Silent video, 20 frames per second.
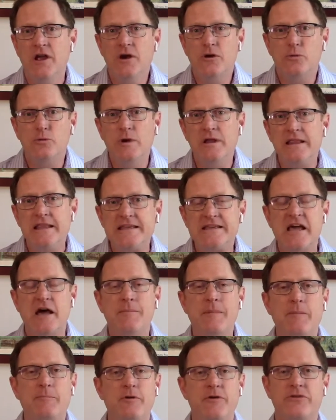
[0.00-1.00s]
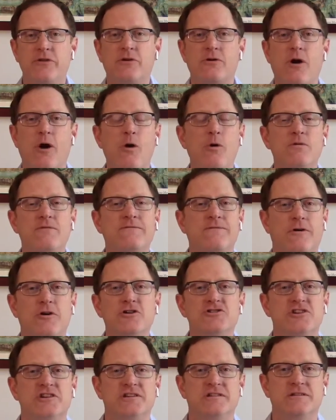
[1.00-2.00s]
really come up with your own
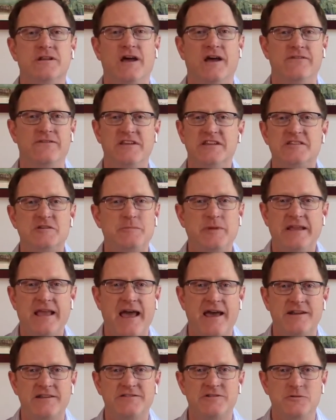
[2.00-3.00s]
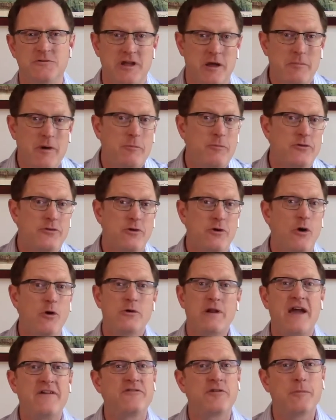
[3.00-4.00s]
version of each beatitude. Come up with your own
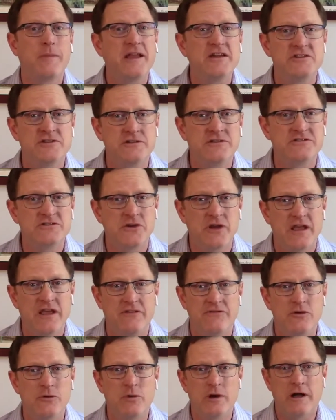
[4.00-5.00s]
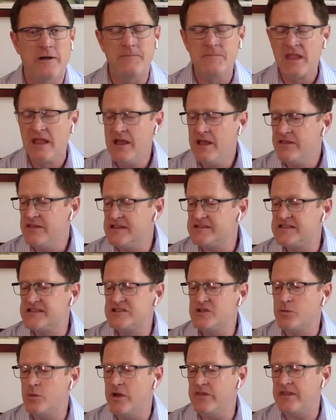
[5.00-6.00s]
affirmation, if you will. This is the
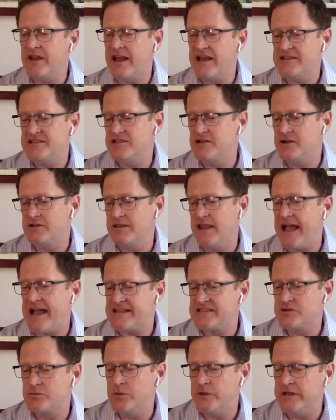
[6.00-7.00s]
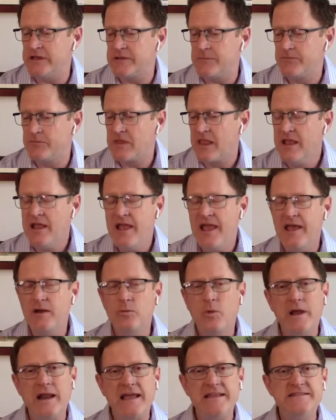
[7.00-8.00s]
one that I shared last week. And
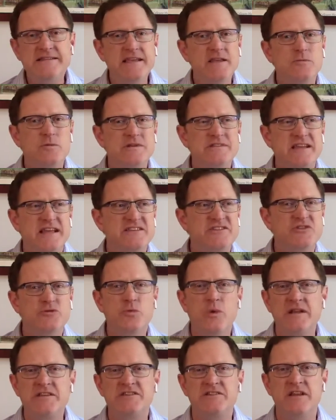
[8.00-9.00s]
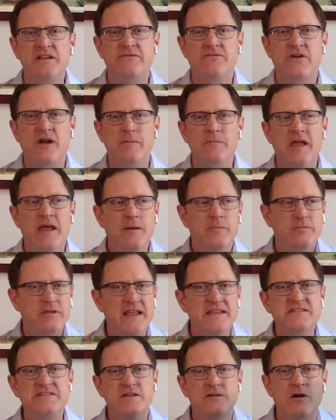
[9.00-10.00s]
what I did was I switched it from
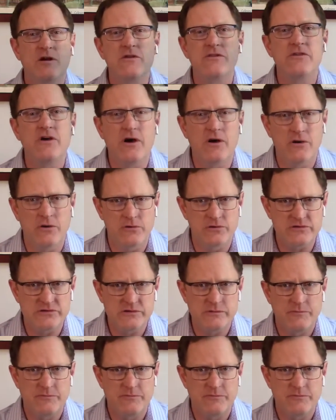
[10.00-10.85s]
"blessed are those,"